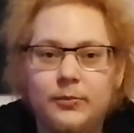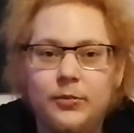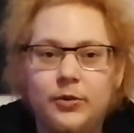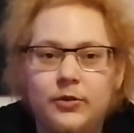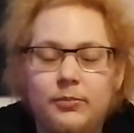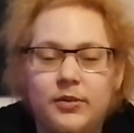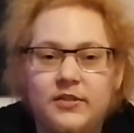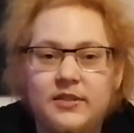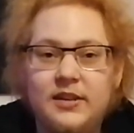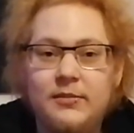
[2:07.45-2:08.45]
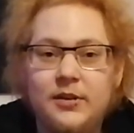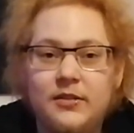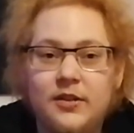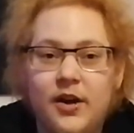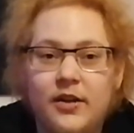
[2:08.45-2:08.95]
would perceive
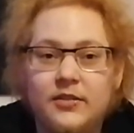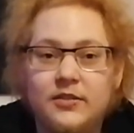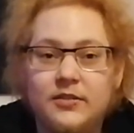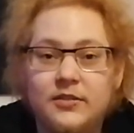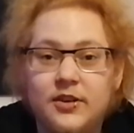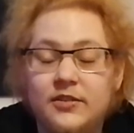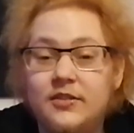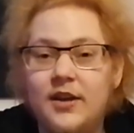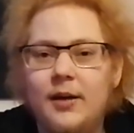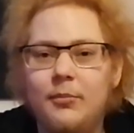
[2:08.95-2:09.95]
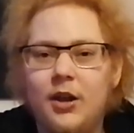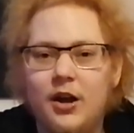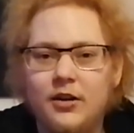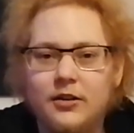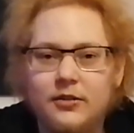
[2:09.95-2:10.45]
it as just dumb
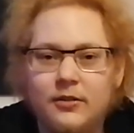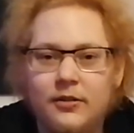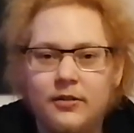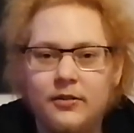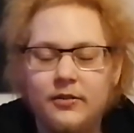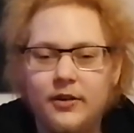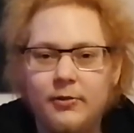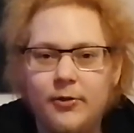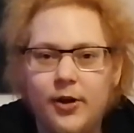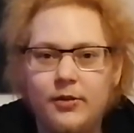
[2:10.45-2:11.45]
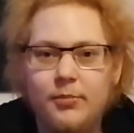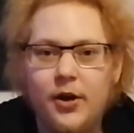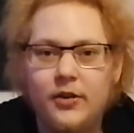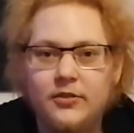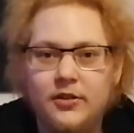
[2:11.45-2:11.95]
luck, or a third
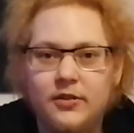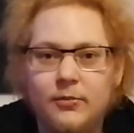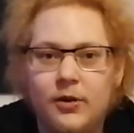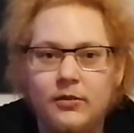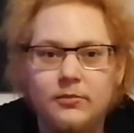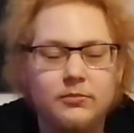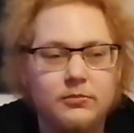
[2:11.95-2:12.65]
person, well,